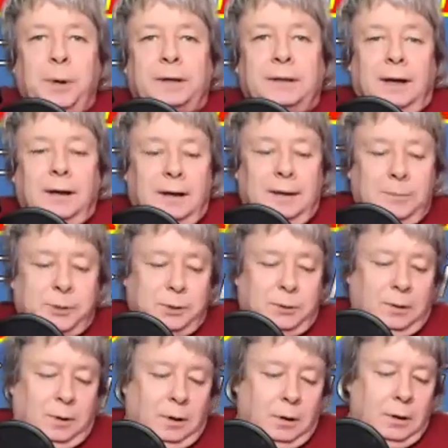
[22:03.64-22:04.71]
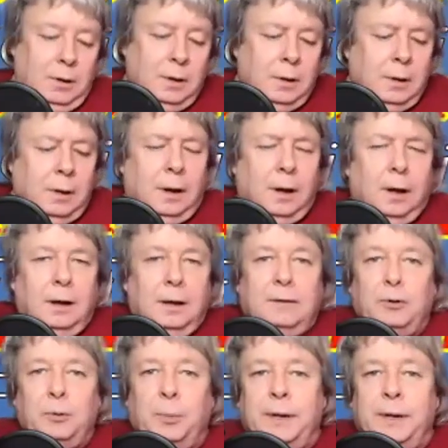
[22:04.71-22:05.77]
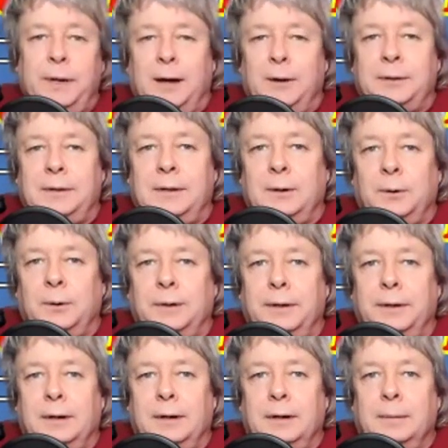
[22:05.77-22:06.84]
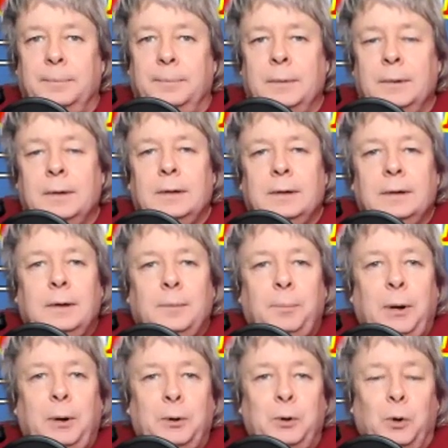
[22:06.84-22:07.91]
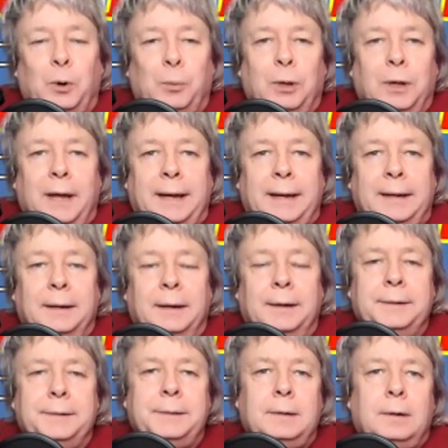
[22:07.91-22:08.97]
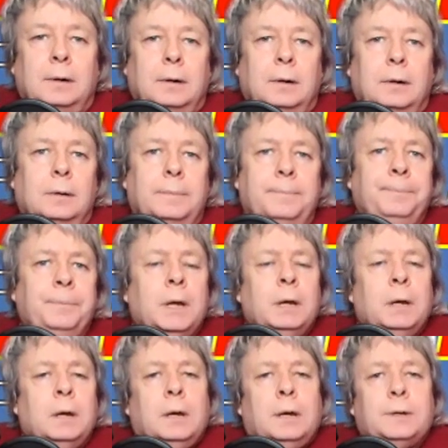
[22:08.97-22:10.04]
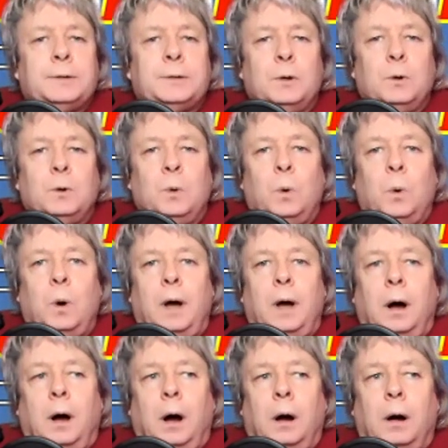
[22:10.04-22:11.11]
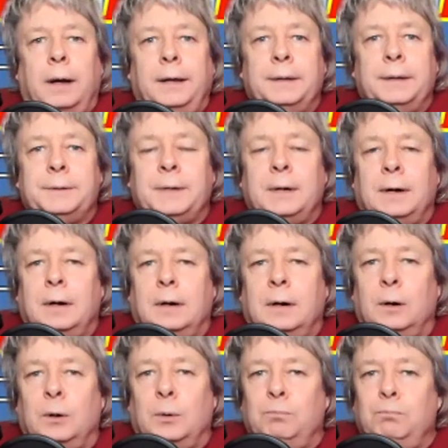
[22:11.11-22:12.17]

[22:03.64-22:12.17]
that. I'm sure everybody out there in paranormal land does. So is there